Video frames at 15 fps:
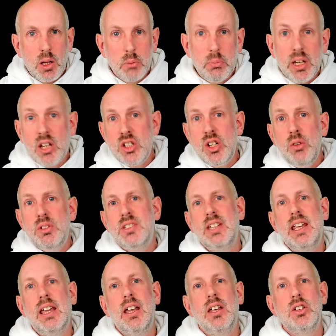because you
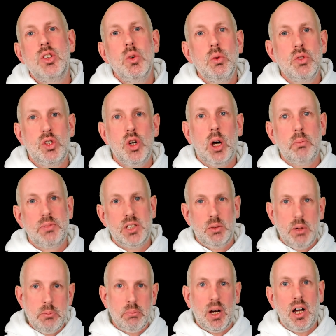see it as your job to
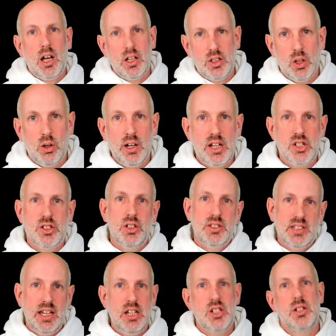impart knowledge, to
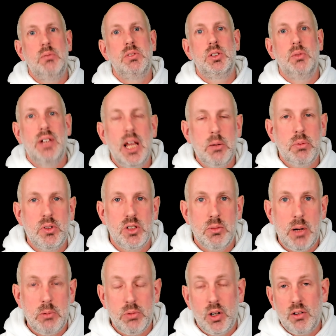teach them, to enable them to
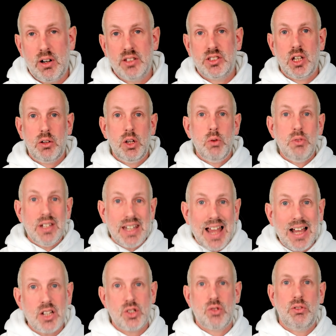make progress. So you
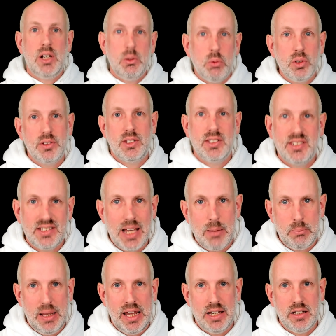naturally want to
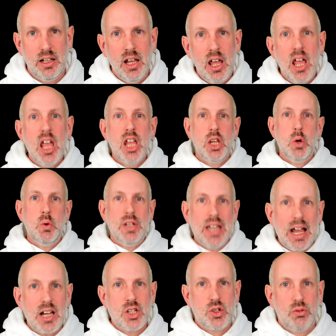step in. You
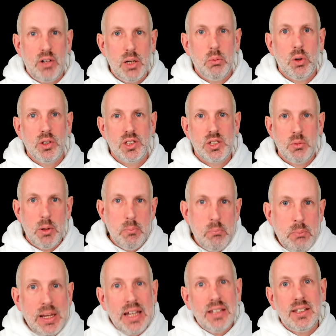naturally want to
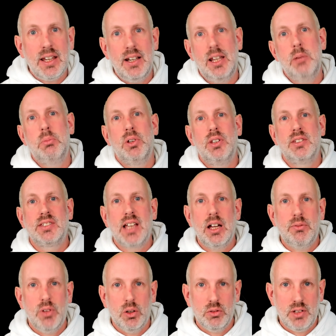immediately put the
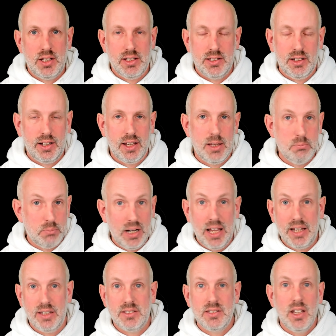scaffold in
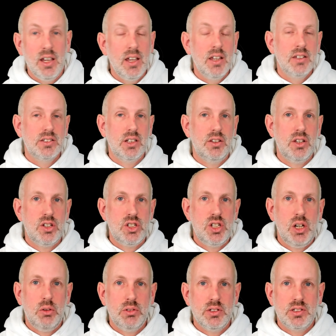place so that
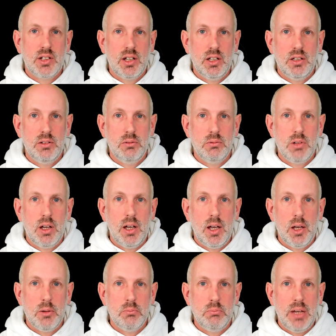students can
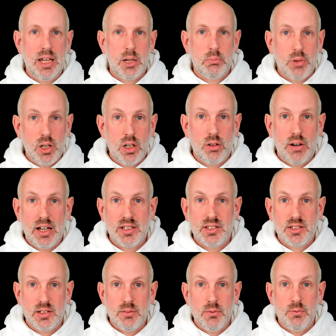make
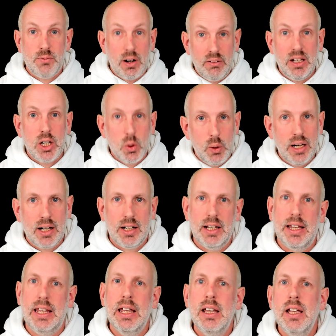progress very
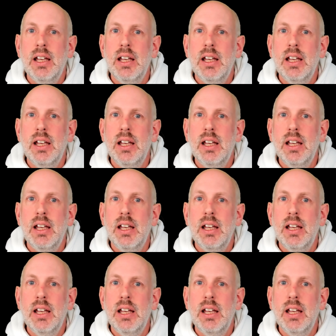quickly.